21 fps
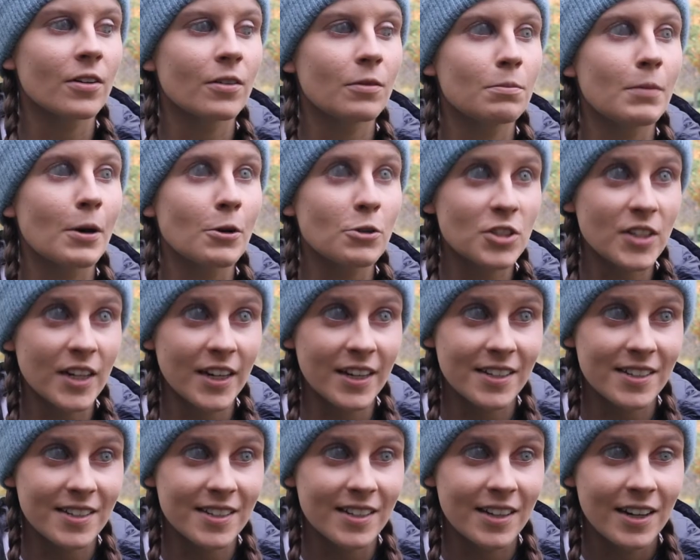Most
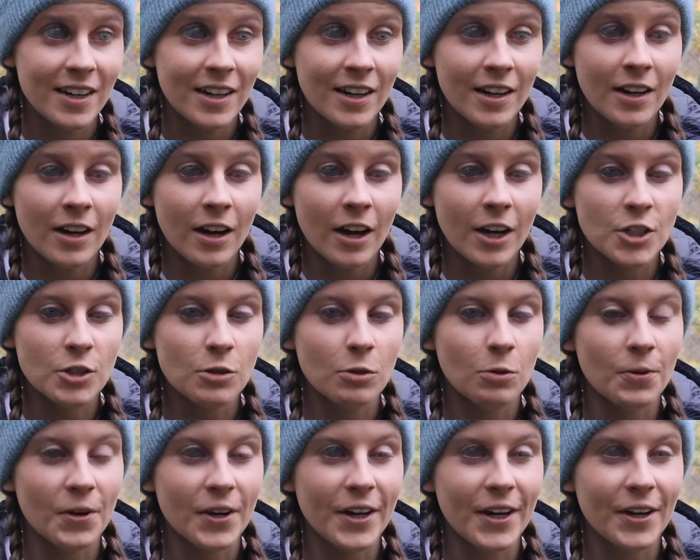days I do a
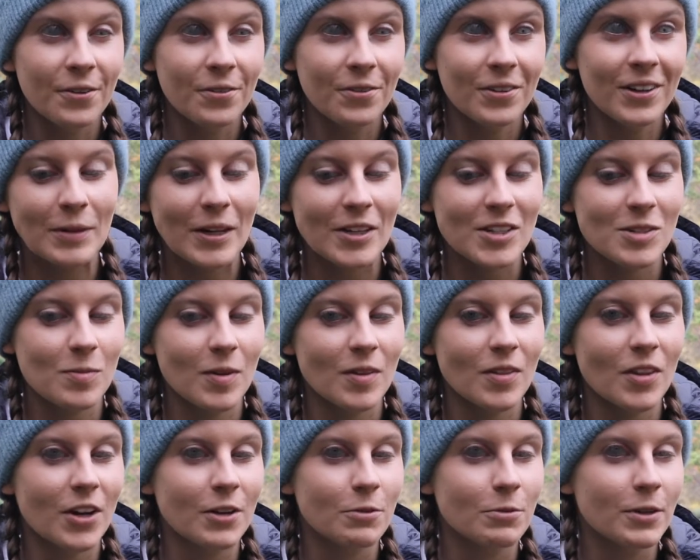workout, and that's something
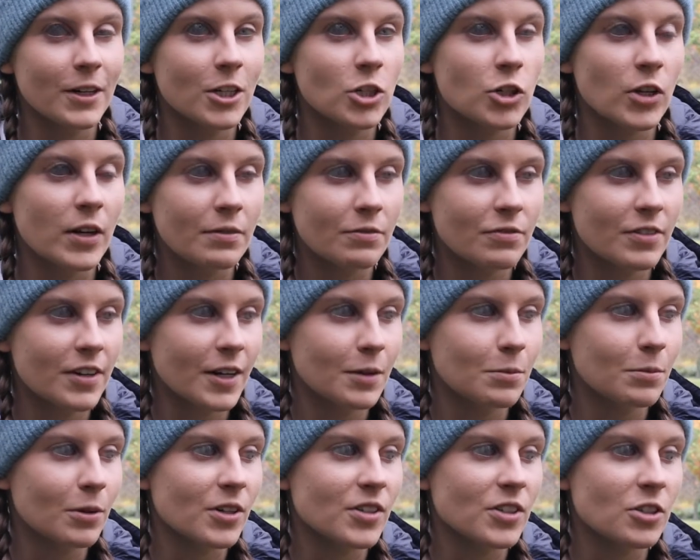that I really try and fit
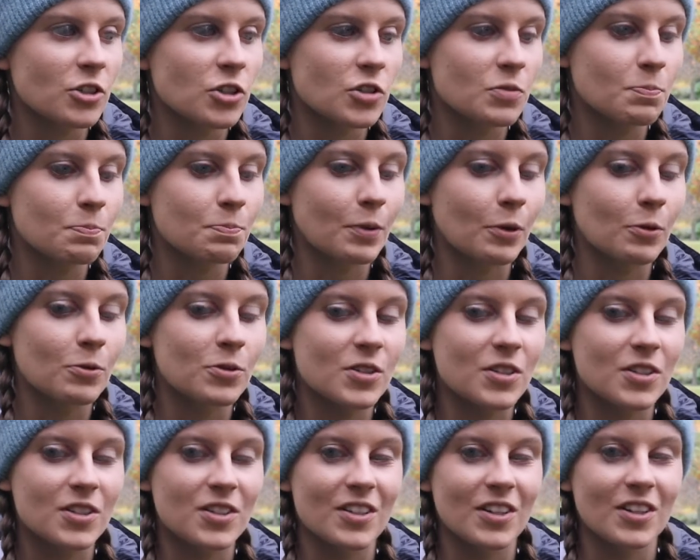in because it just
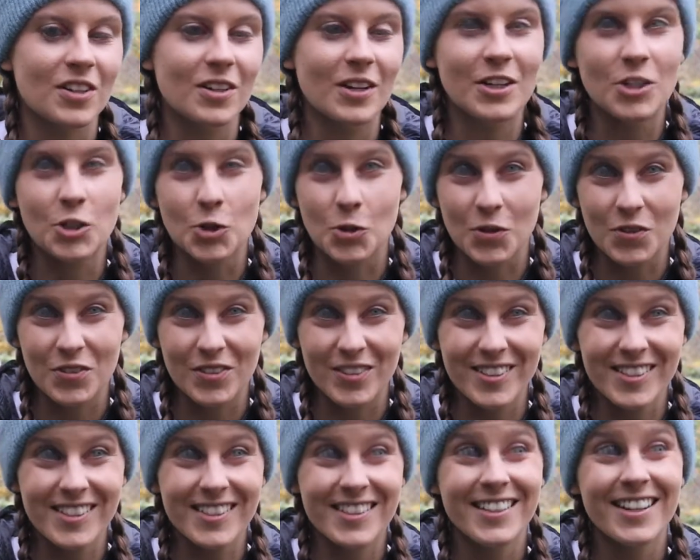boosts the
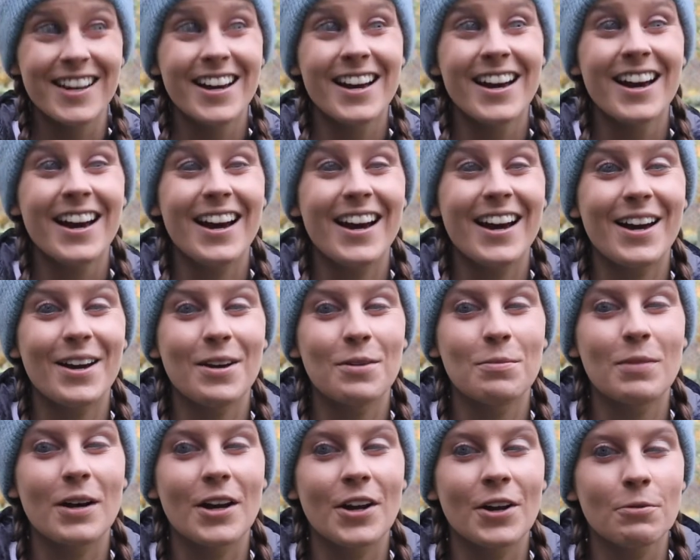endorphins,
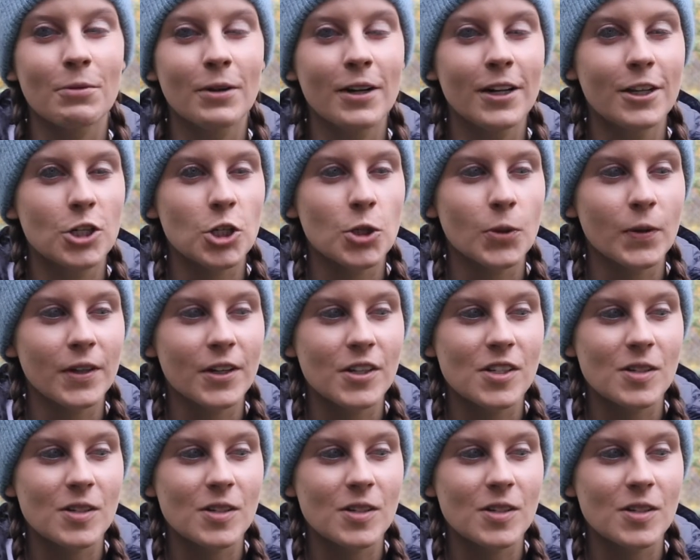and I really enjoy it.